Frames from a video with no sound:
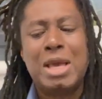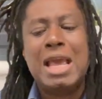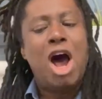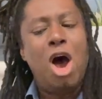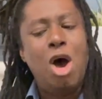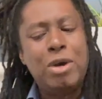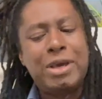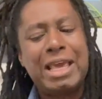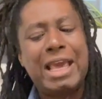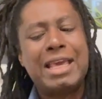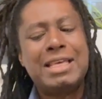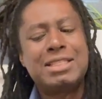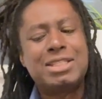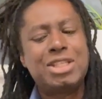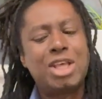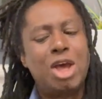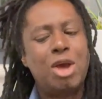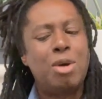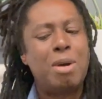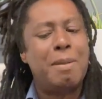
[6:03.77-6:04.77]
Okay,
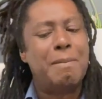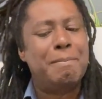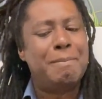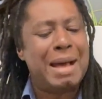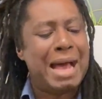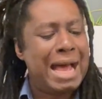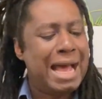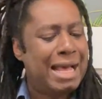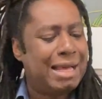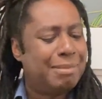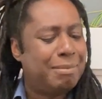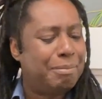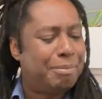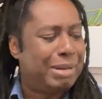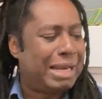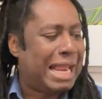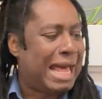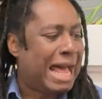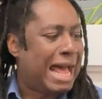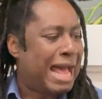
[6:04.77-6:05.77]
so Matt
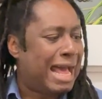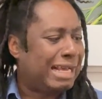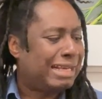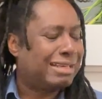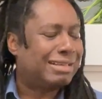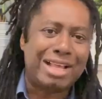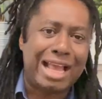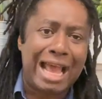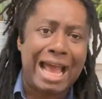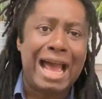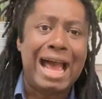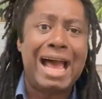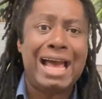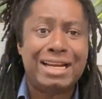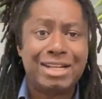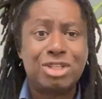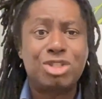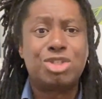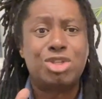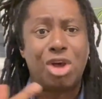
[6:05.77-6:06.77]
Blxck
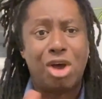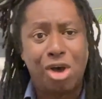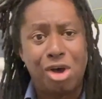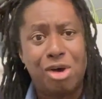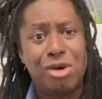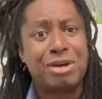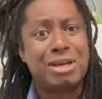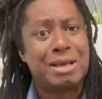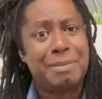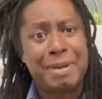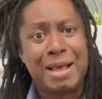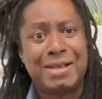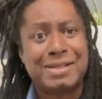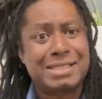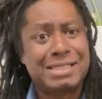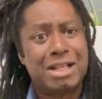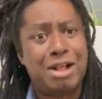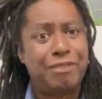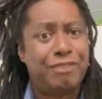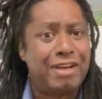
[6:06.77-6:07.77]
had a song about
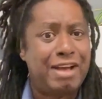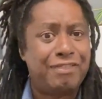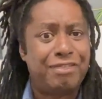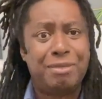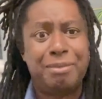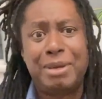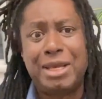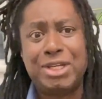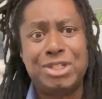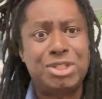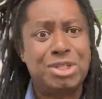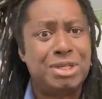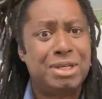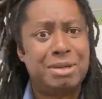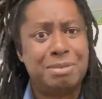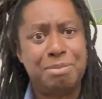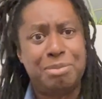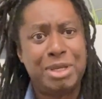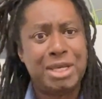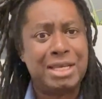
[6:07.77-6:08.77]
self-affirmation
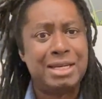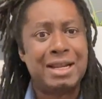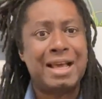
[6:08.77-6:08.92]
and being...